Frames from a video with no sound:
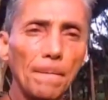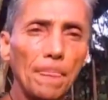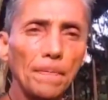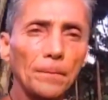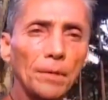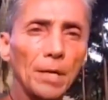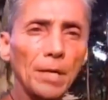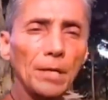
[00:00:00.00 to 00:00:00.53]

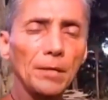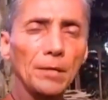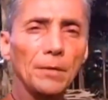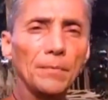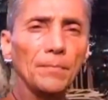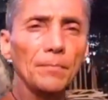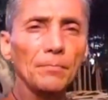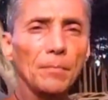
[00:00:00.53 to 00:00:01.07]
Okay?
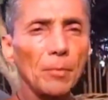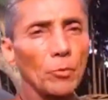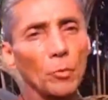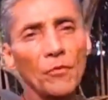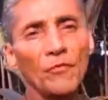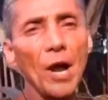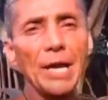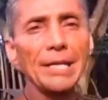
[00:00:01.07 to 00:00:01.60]
Remember, we're
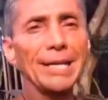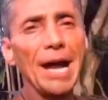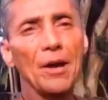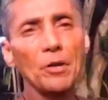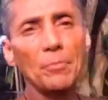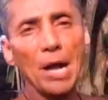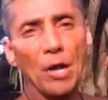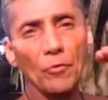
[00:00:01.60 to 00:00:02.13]
finding out
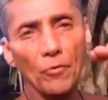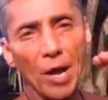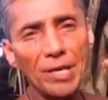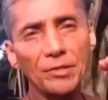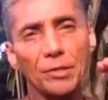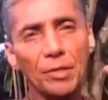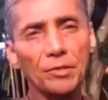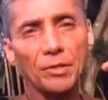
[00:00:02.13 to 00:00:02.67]
about
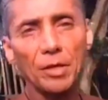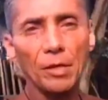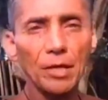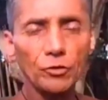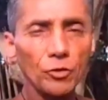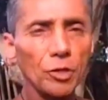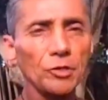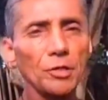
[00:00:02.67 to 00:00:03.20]
resonance and
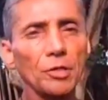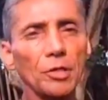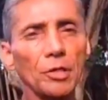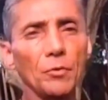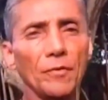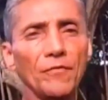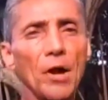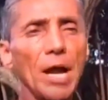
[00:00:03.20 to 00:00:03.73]
electricity.
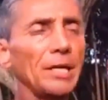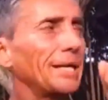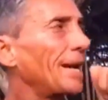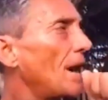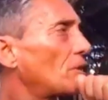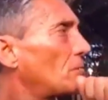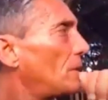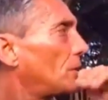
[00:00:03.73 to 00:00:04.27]
We're finding
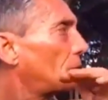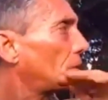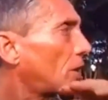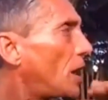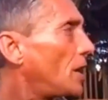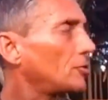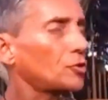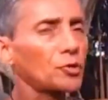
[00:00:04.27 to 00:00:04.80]
out about the
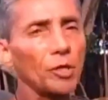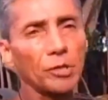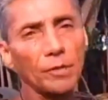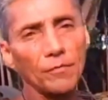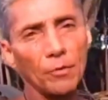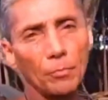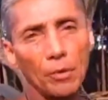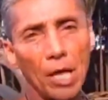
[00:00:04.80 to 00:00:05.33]
construct of
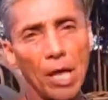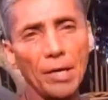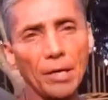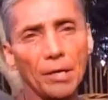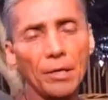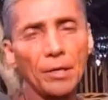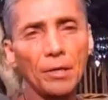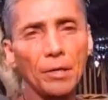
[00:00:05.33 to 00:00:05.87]
the planet.
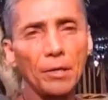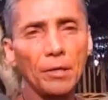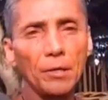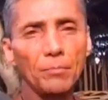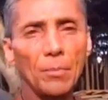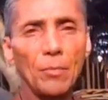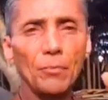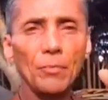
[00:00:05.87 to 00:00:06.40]

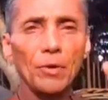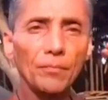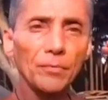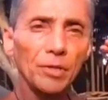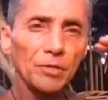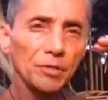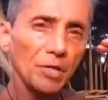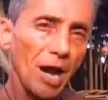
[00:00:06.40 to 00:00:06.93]
Remember,
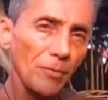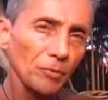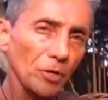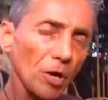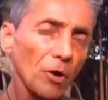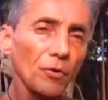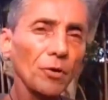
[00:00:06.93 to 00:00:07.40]
it's time to know.